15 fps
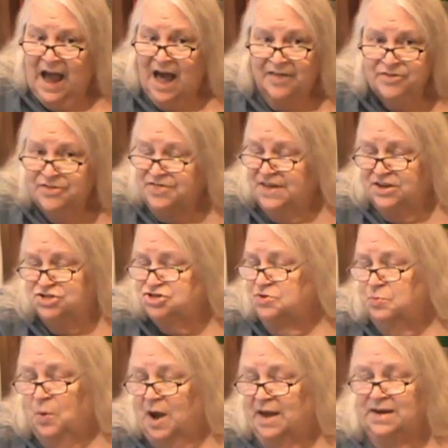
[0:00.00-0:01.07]
Other things
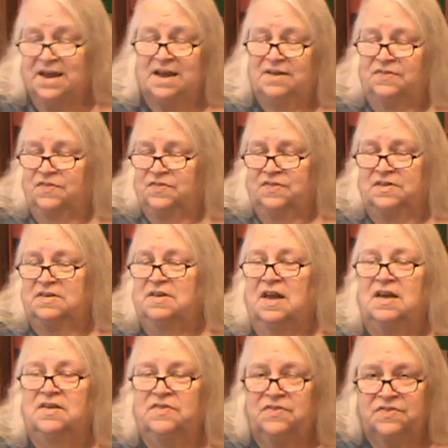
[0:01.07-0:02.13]
you want is
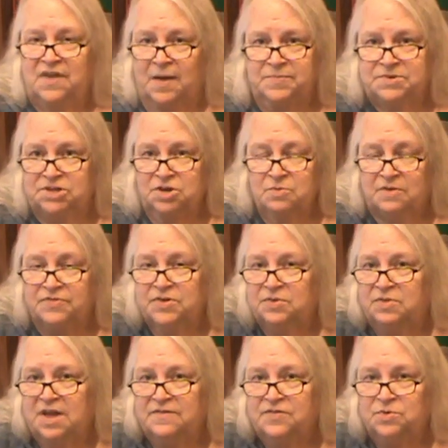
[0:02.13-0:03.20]
is up to you. If you
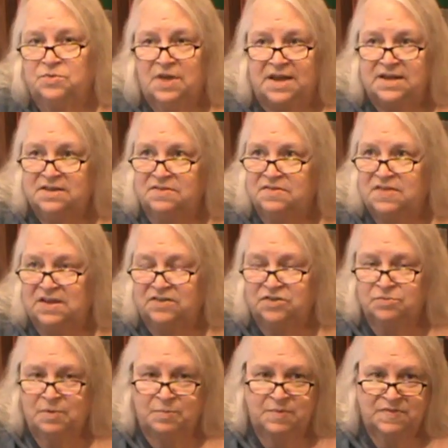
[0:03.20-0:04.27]
if you like things
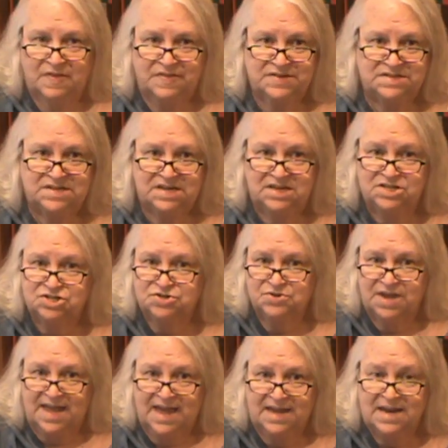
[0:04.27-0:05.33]
to represent the deities, you
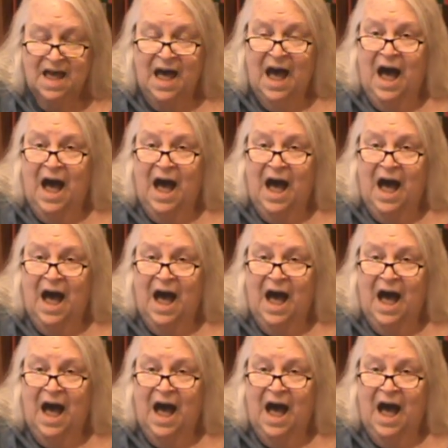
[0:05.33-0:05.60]
can.